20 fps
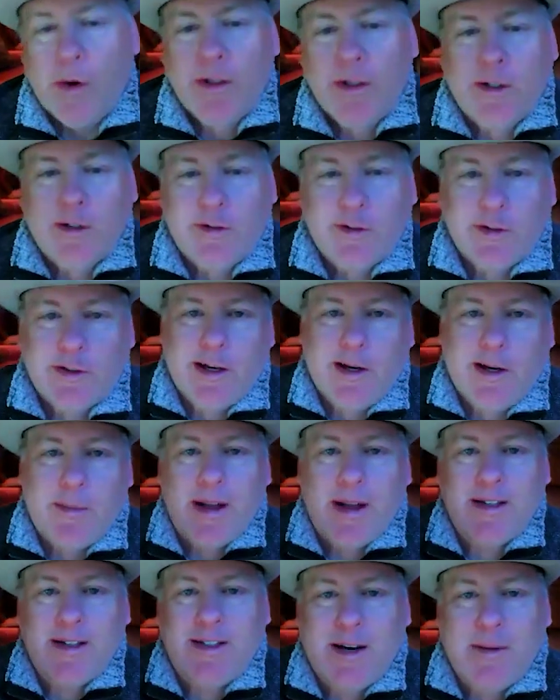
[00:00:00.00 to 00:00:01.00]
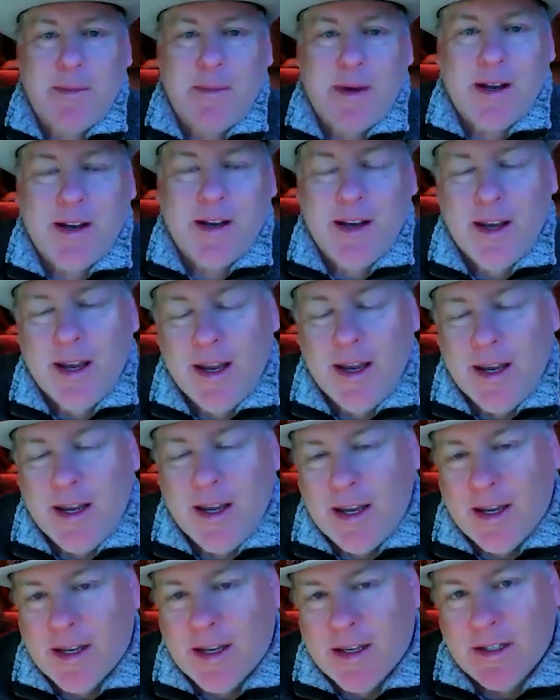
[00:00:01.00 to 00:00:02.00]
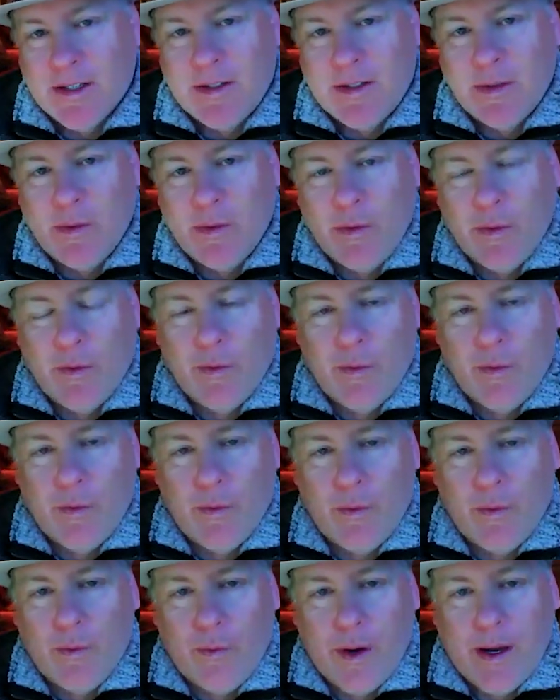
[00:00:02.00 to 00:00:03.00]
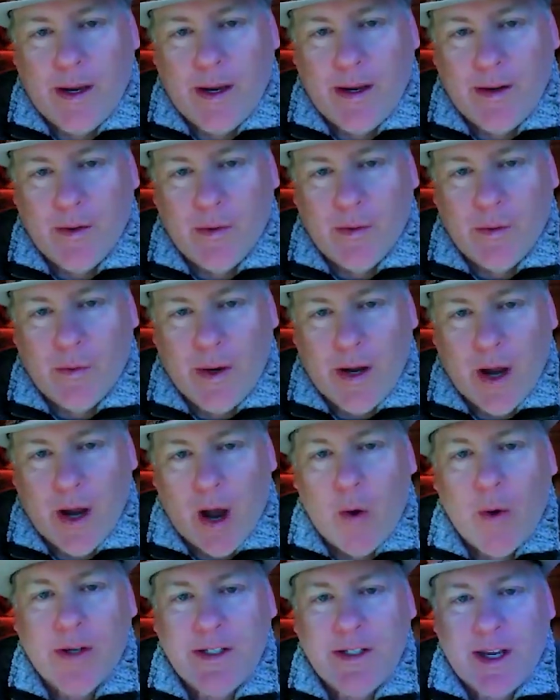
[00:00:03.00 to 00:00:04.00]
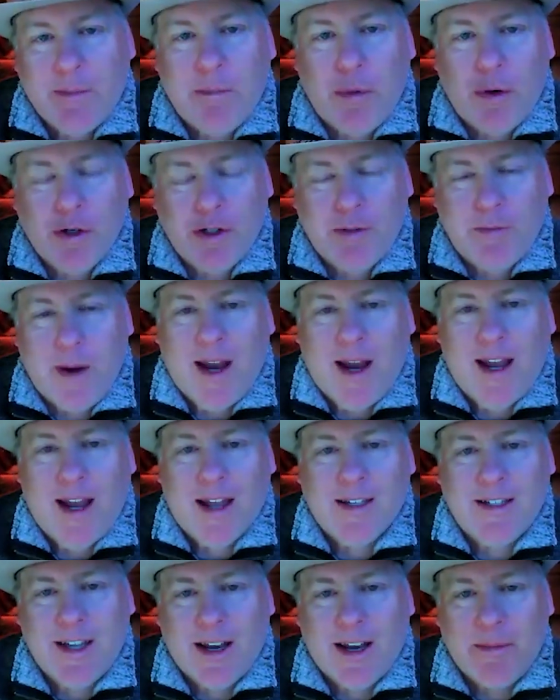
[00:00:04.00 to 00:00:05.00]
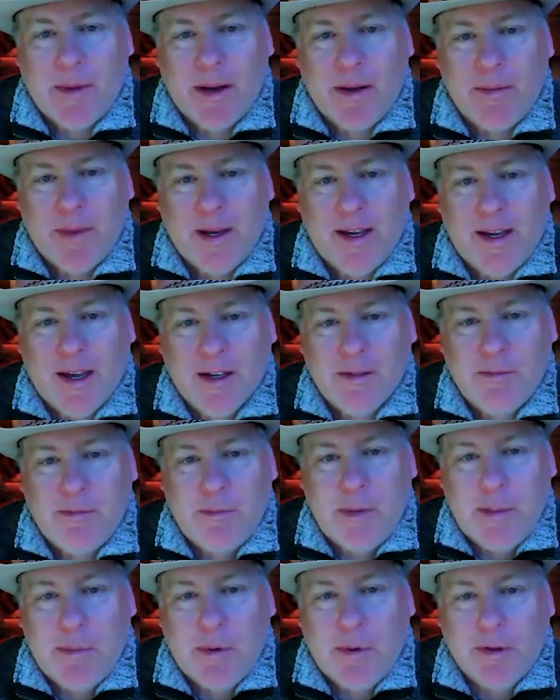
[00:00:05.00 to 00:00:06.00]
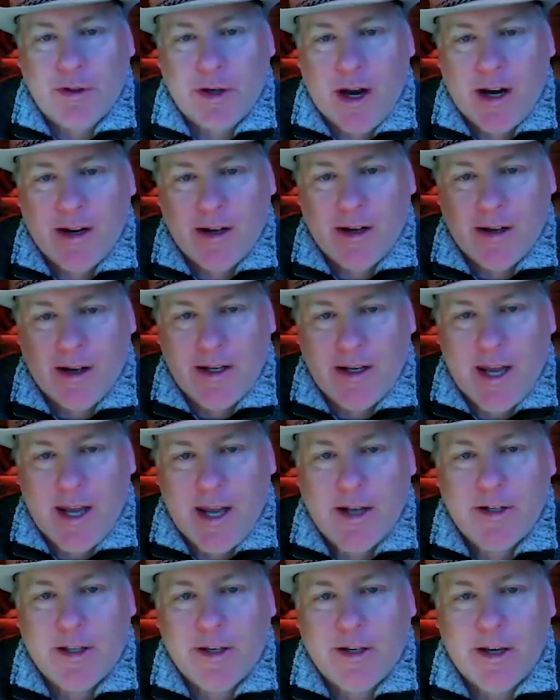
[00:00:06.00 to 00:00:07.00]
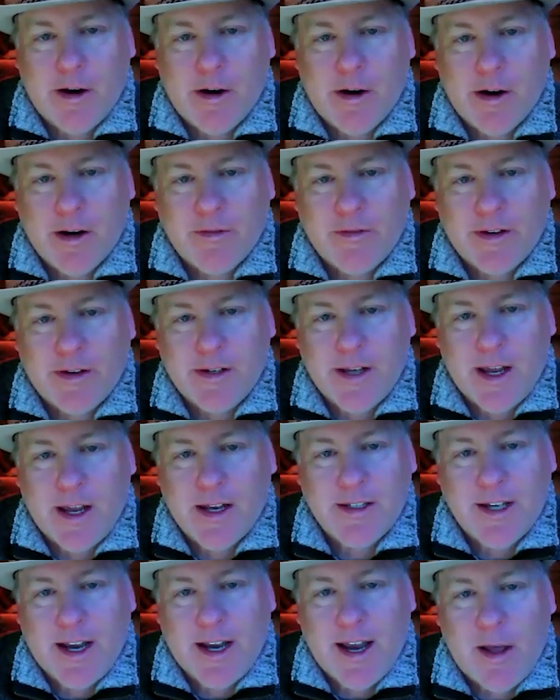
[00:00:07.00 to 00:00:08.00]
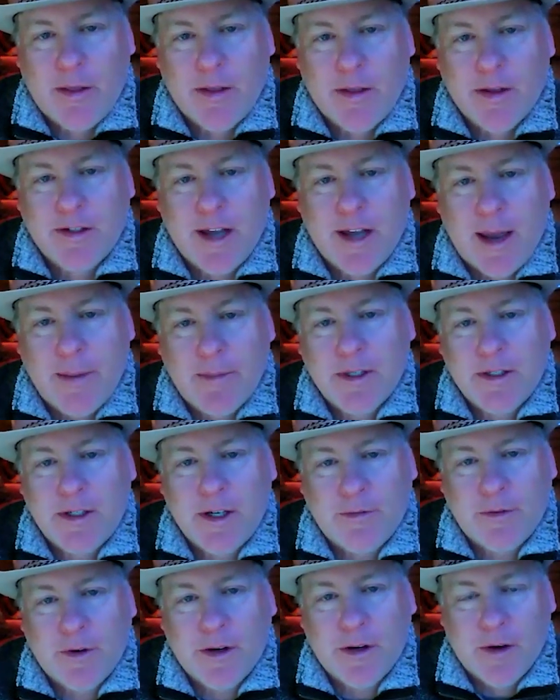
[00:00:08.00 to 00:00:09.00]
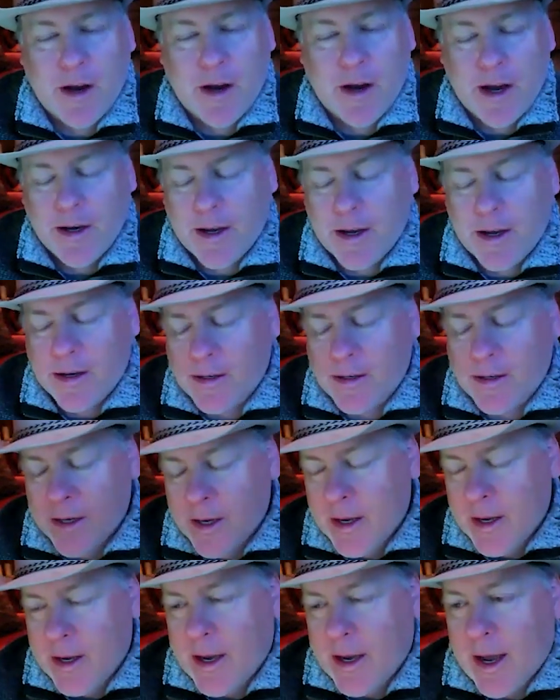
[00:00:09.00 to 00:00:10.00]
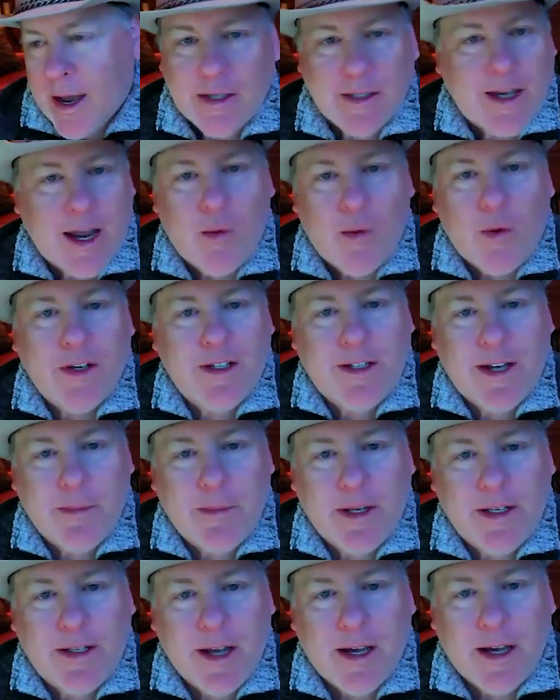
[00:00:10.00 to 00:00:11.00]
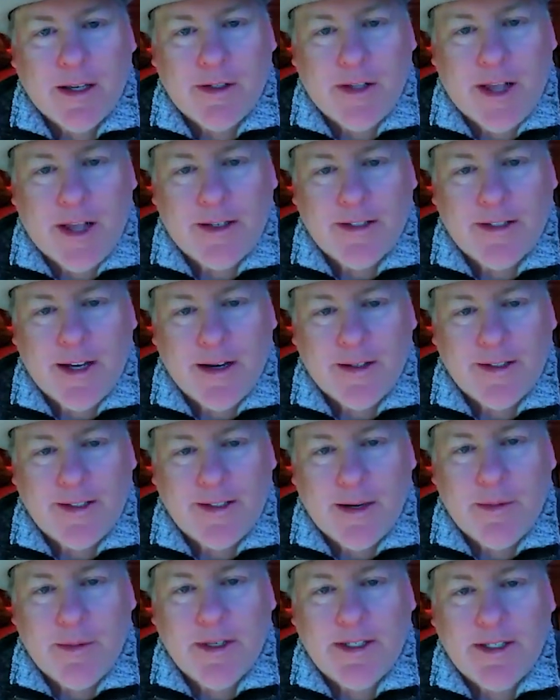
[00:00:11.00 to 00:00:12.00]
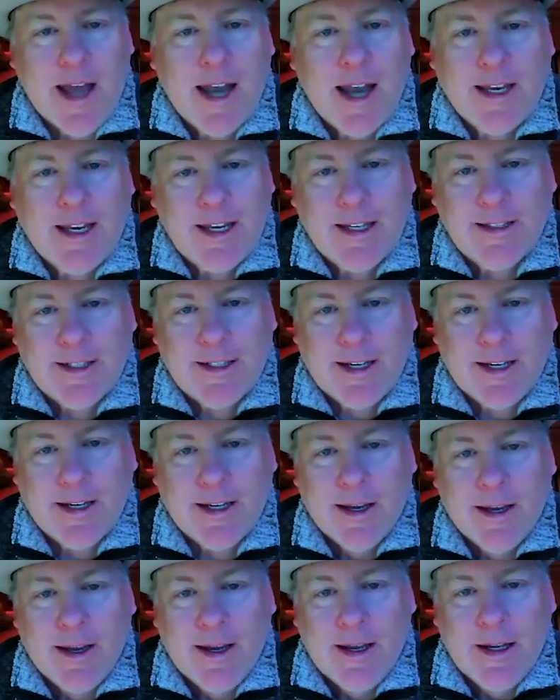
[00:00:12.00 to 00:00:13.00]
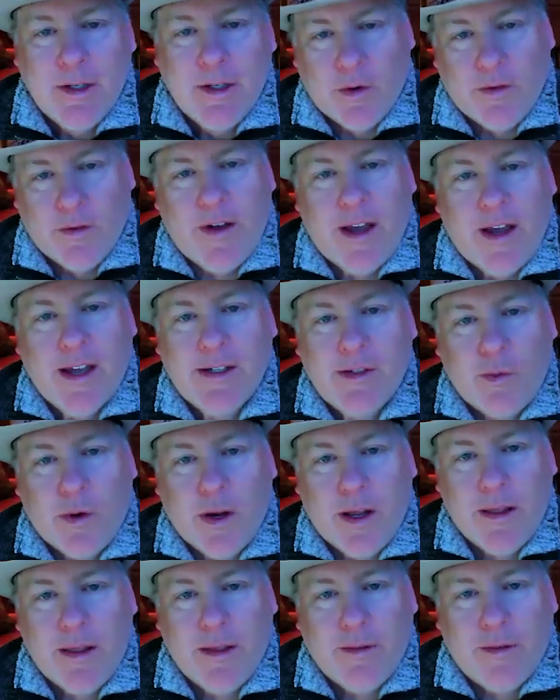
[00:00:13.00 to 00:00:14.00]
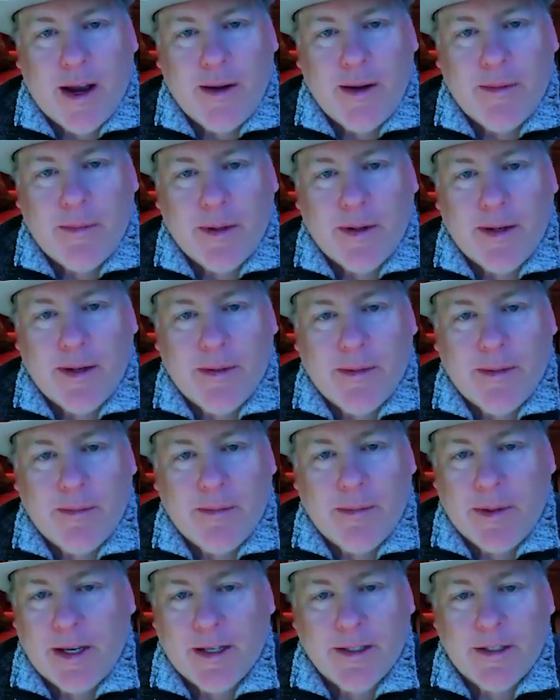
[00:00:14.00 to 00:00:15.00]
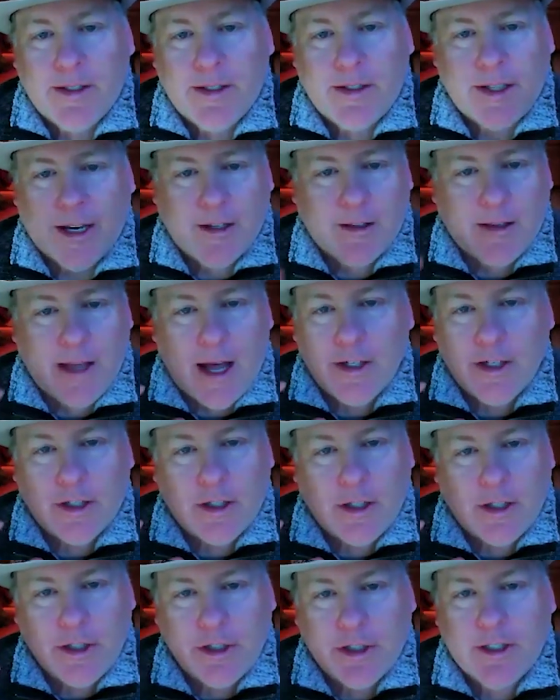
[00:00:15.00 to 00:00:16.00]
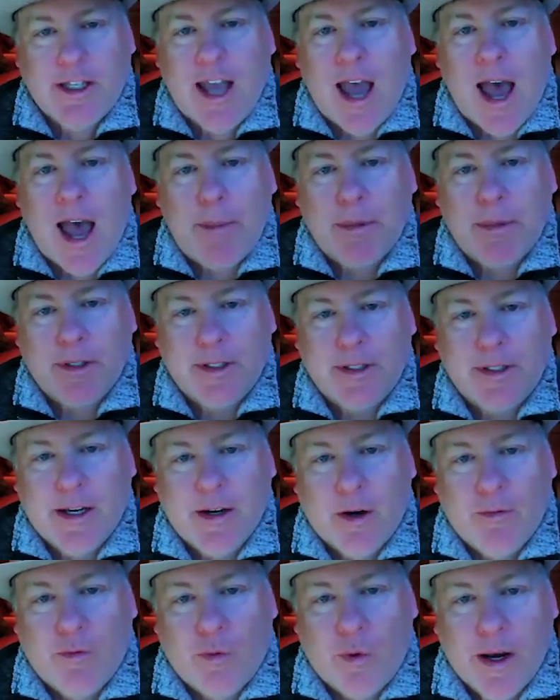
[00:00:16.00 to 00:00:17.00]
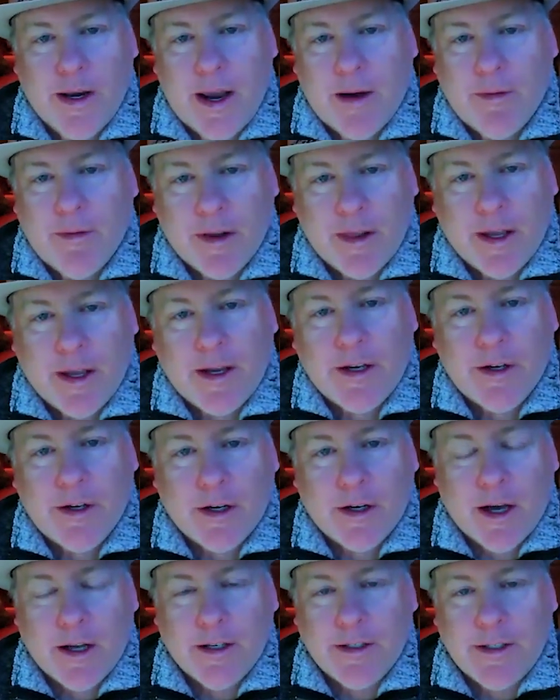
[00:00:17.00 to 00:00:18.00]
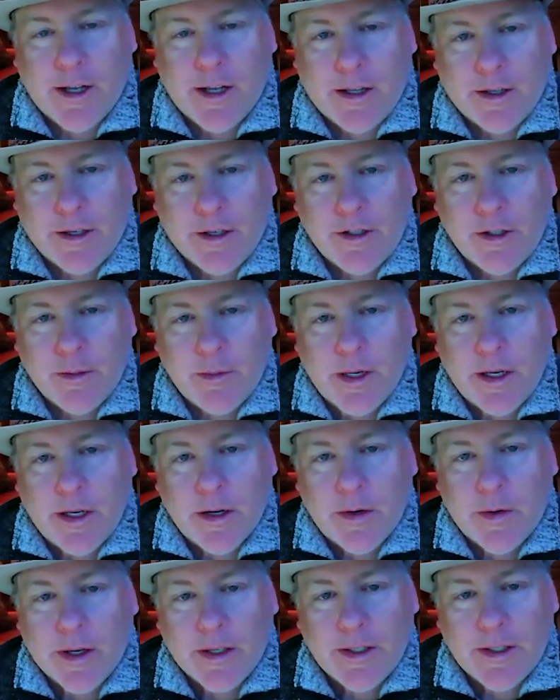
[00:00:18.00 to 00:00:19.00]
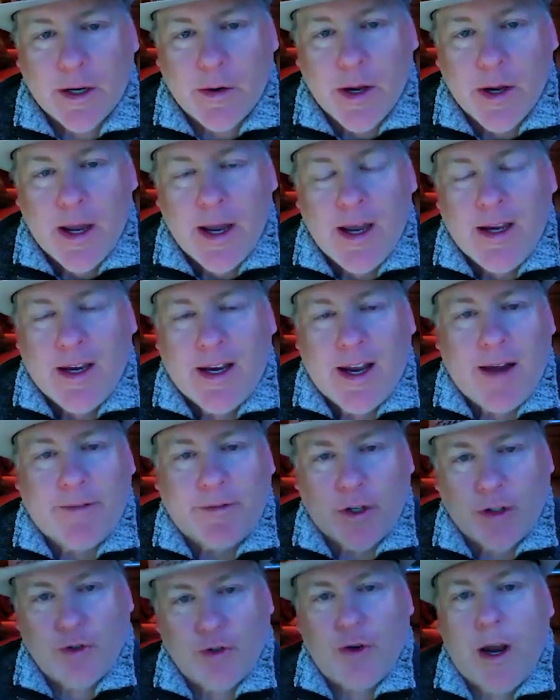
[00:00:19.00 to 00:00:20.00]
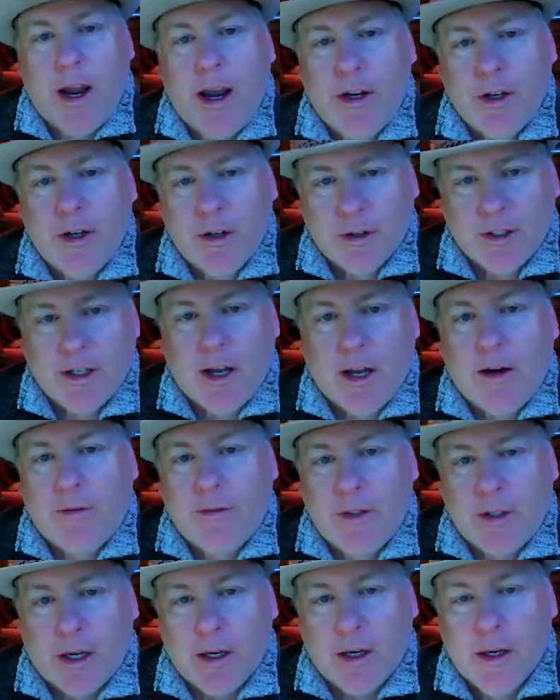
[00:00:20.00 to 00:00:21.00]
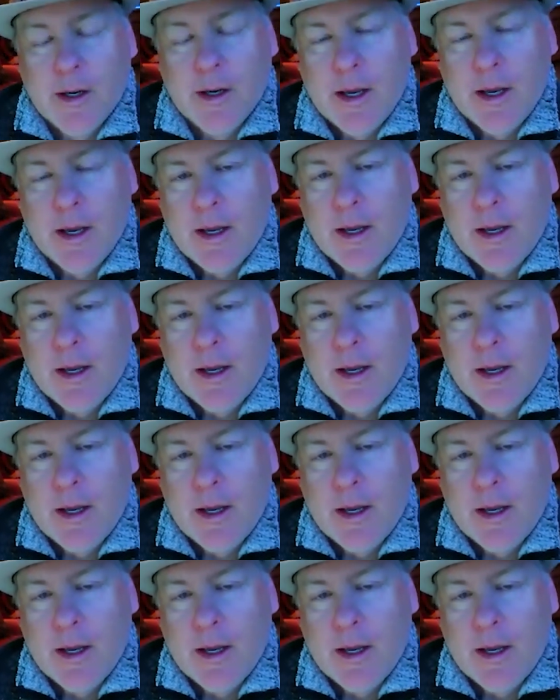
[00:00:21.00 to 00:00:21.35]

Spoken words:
always interesting about sentiment is we always get pushback on sentiment because people try to attach the narrative and say how this time is different, right? And that's kind of what sentiment does. Like sentiment's not easy to invest with, right? I mean, because it's psychologically just the opposite of what everything in your gut is telling you should be doing. So you kind of have to train yourself to